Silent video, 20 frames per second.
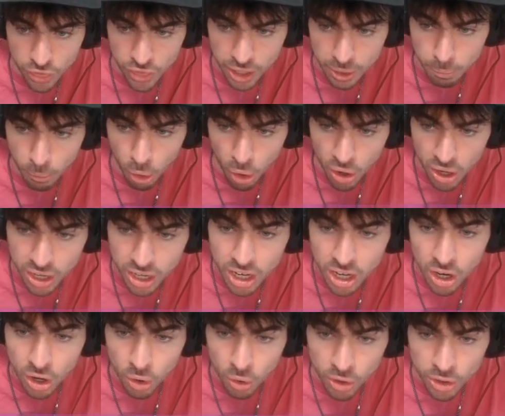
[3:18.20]
boy,
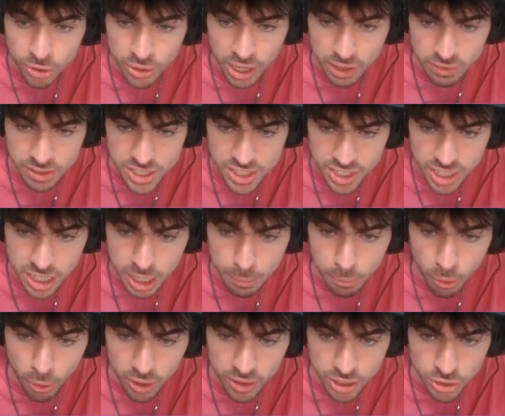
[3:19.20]
or you can have a skinny
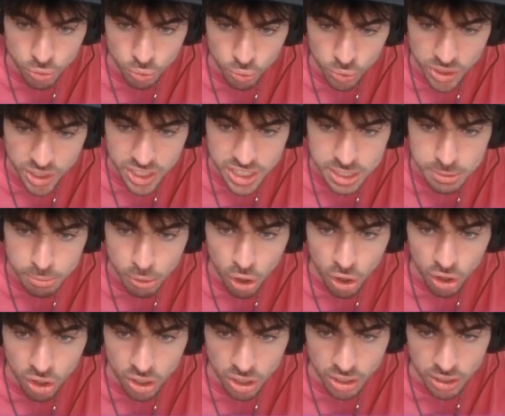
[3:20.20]
boy that's really
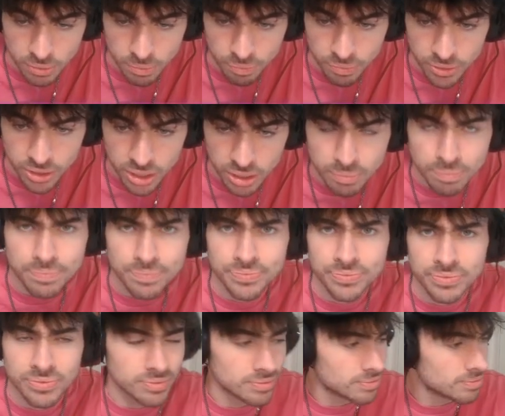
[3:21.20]
small.
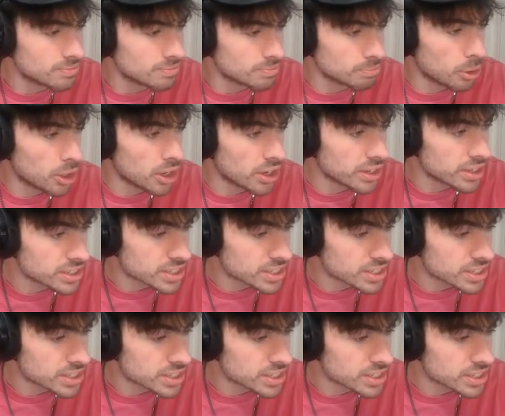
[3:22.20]
Pause.